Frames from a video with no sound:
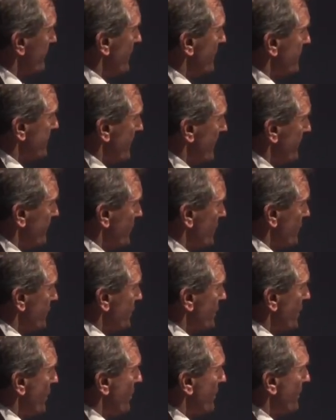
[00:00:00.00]
as I've just
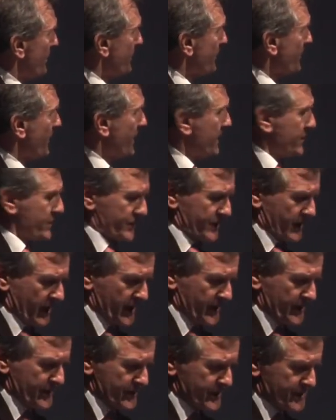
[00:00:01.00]
shown, it's just
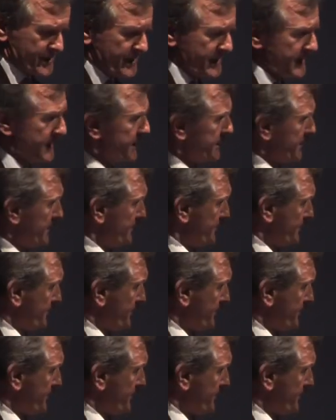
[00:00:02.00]
100 days.